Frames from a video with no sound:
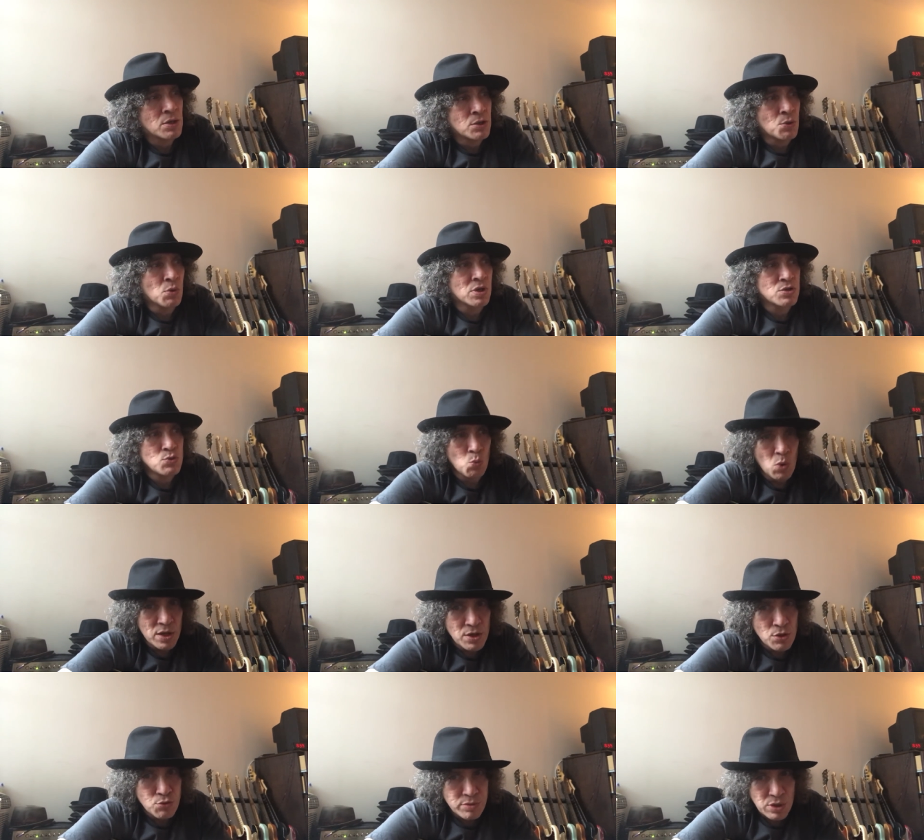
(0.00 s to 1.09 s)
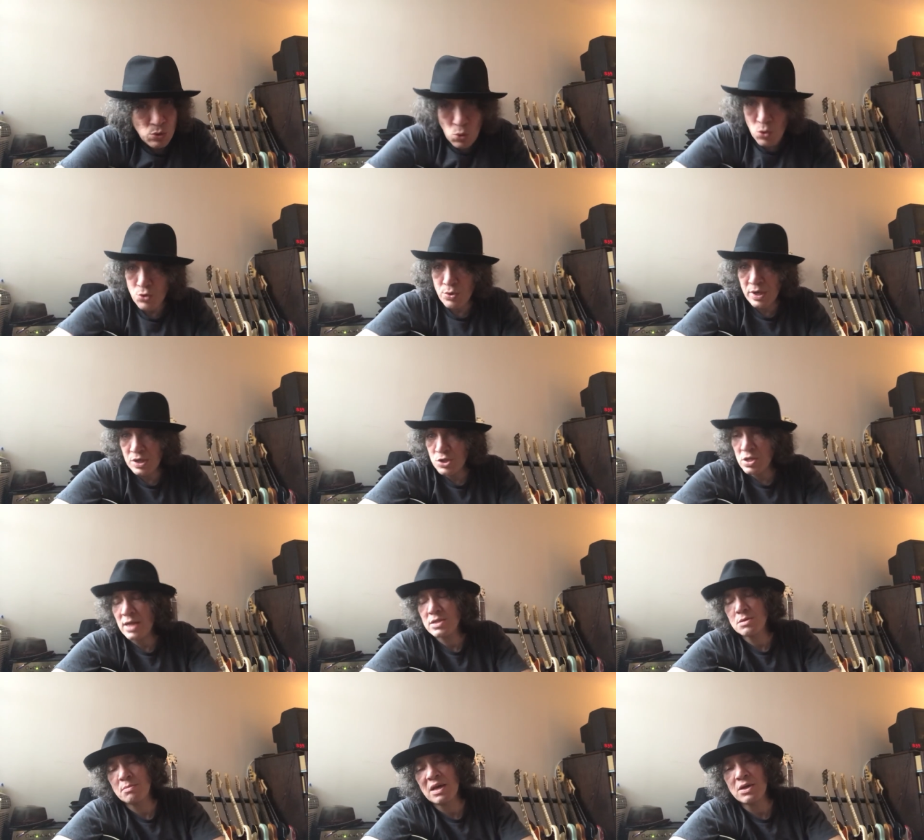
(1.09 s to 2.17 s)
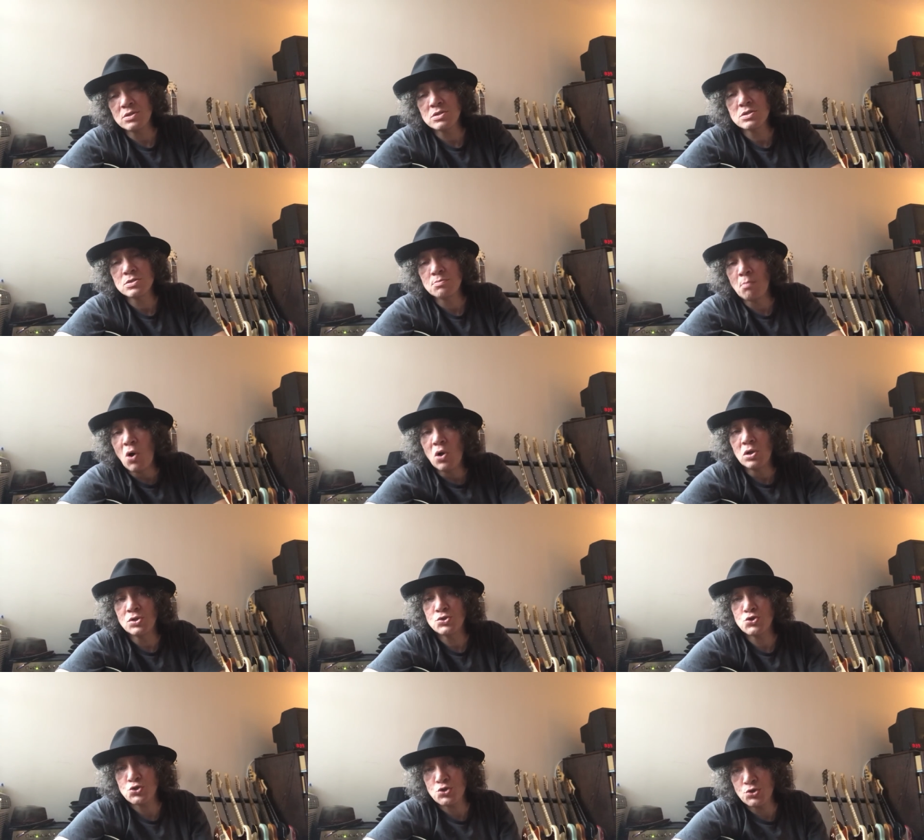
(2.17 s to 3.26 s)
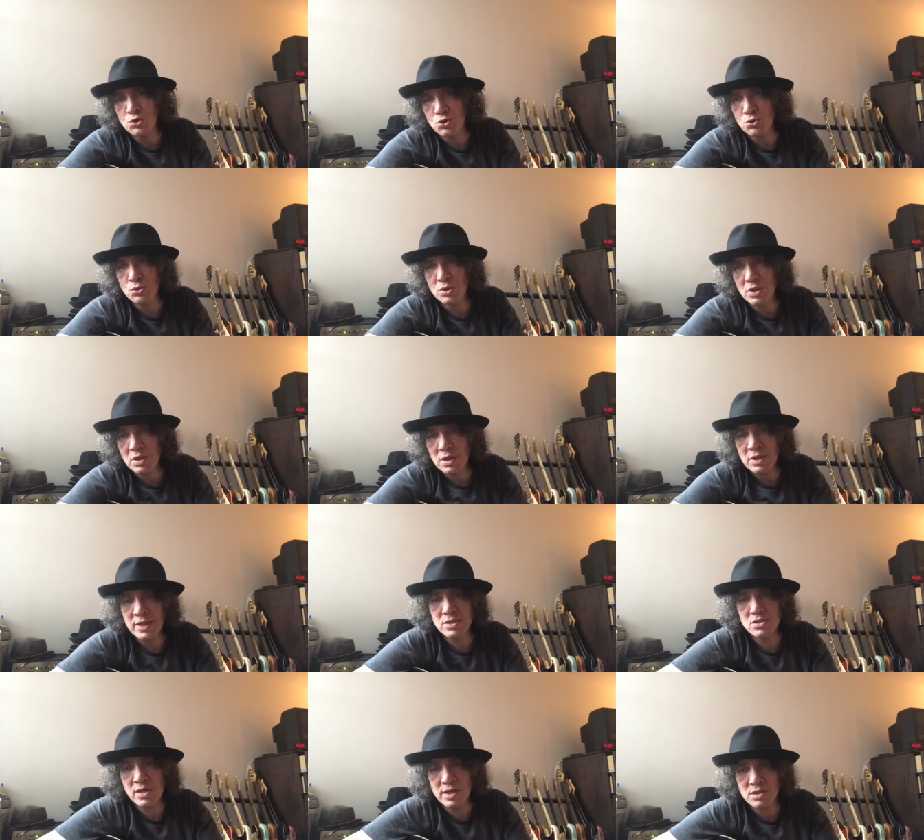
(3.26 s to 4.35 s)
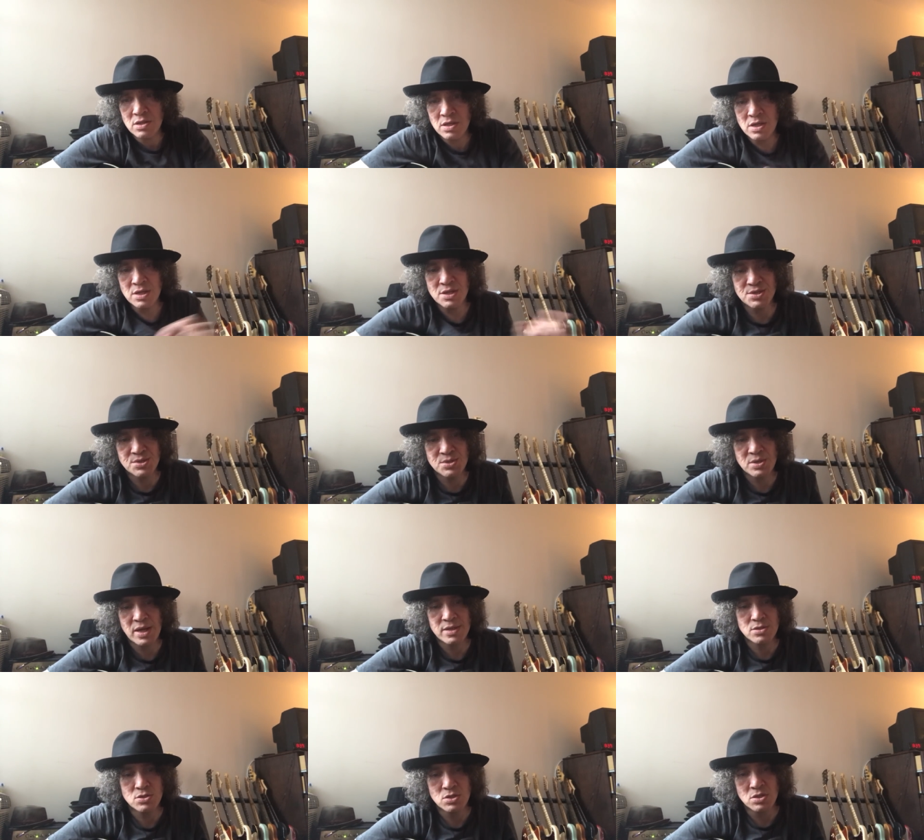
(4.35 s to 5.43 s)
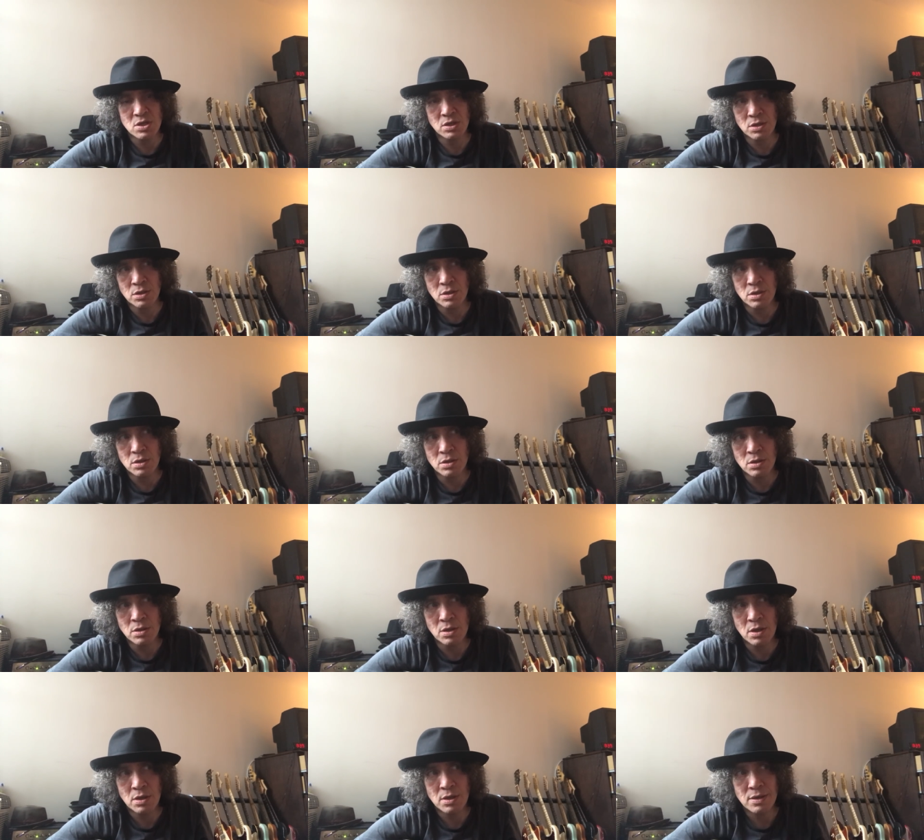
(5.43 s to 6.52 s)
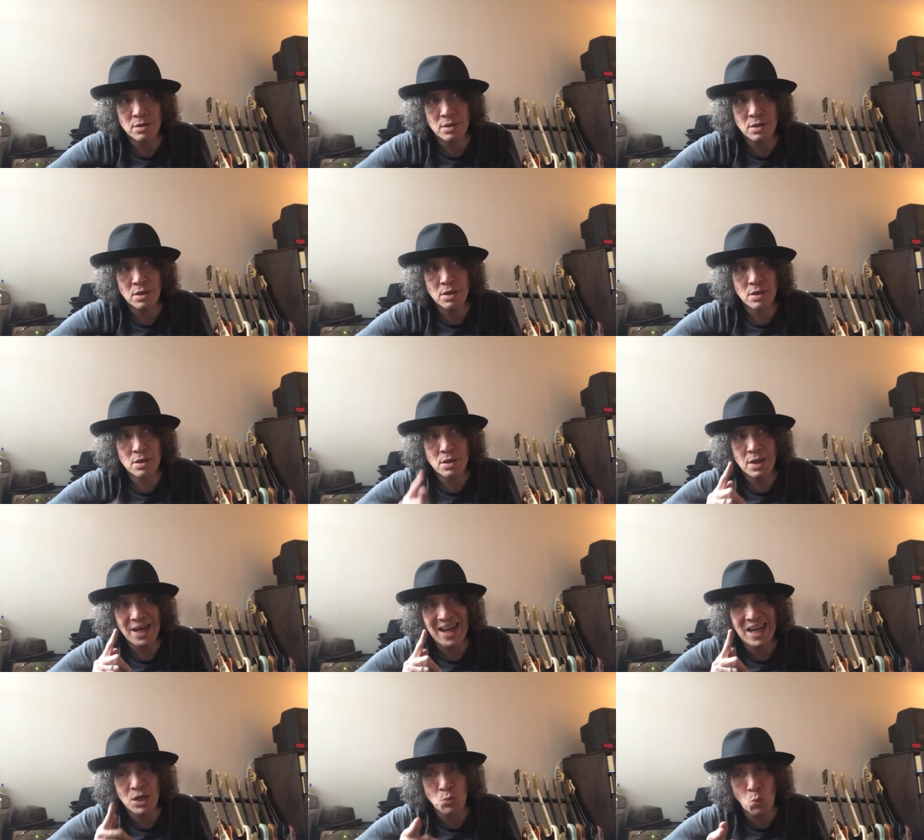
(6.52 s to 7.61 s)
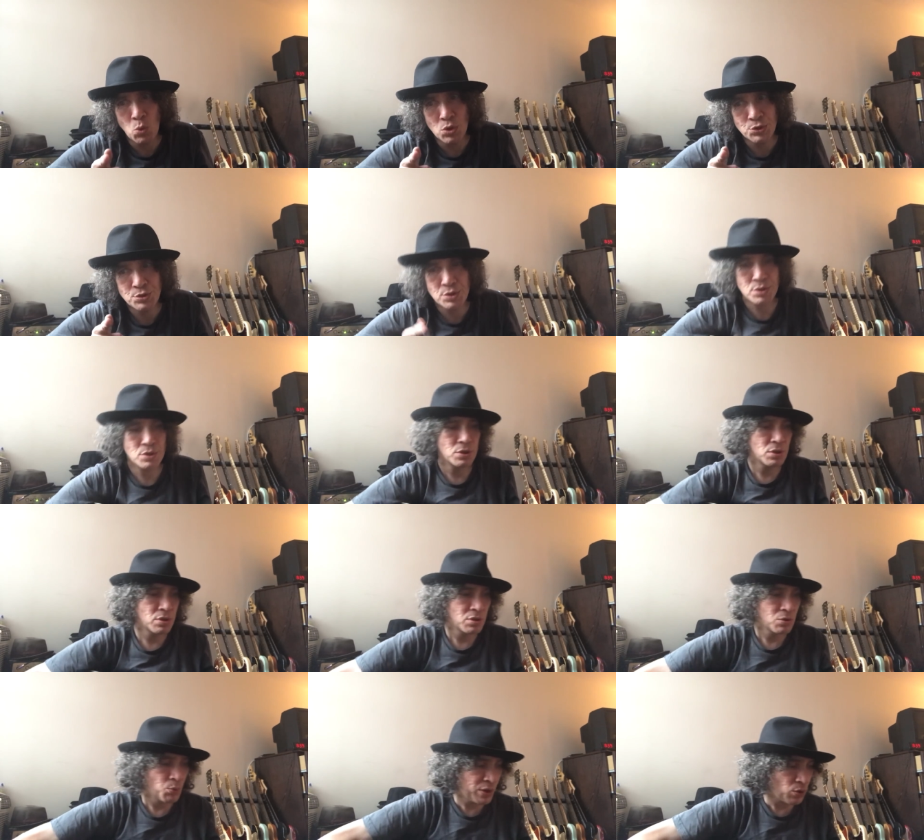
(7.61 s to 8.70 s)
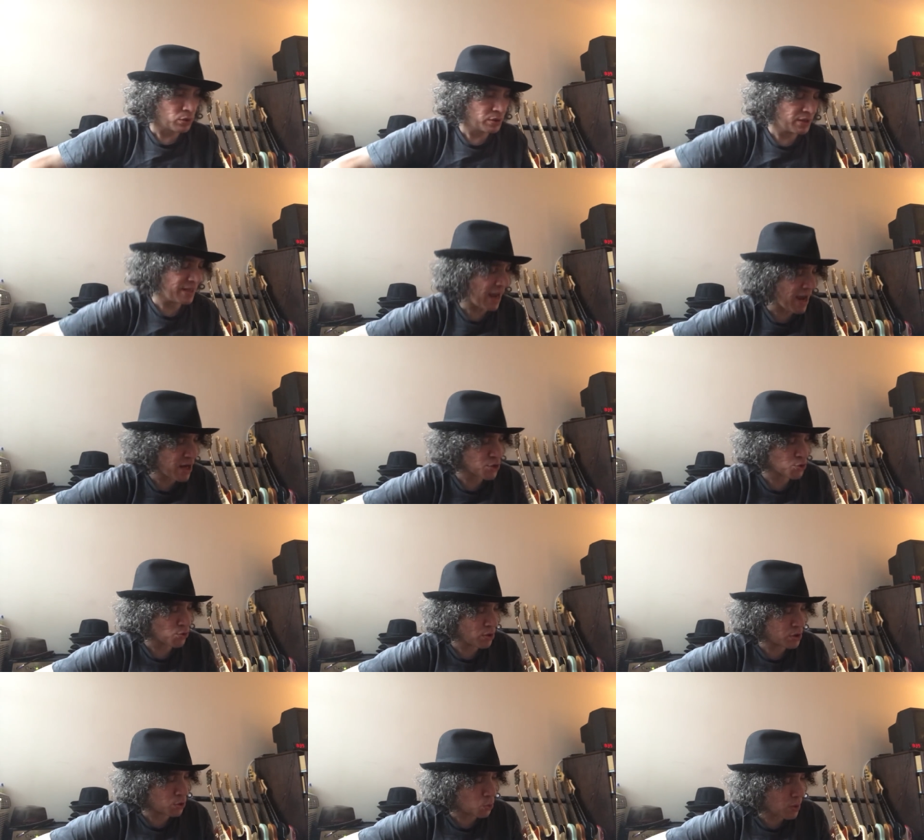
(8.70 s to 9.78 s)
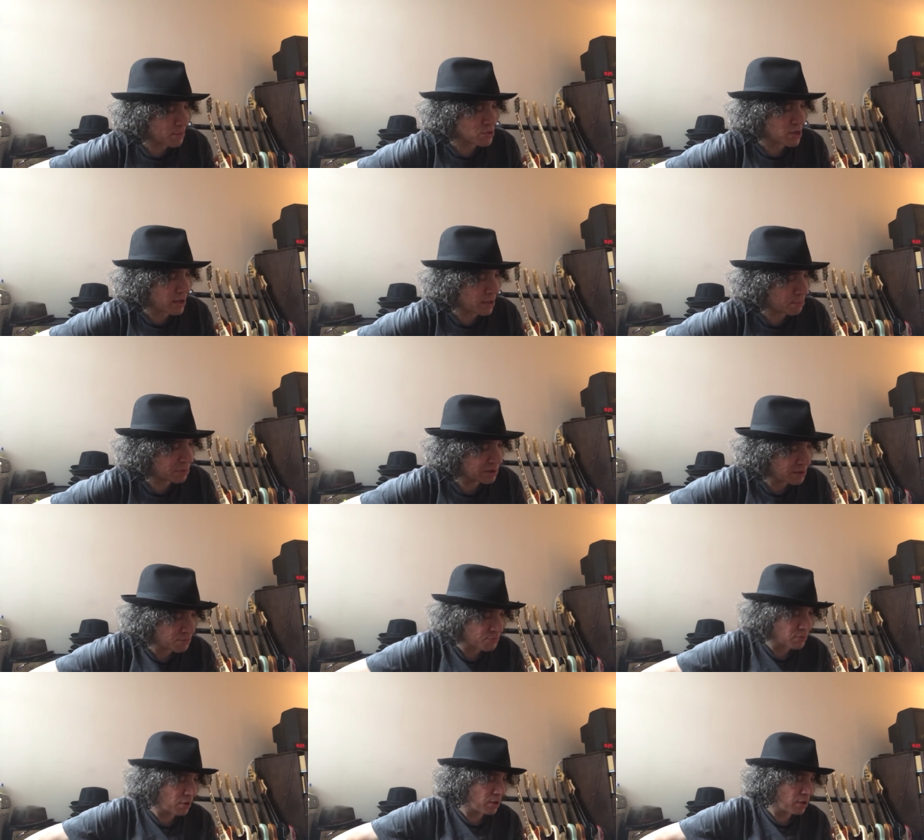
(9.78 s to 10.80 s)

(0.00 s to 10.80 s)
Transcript: You wanna do 1 3/4 inch, that's about as small as you should do. That's like the Stetson Inwood. We call it the Asher on our website, I believe.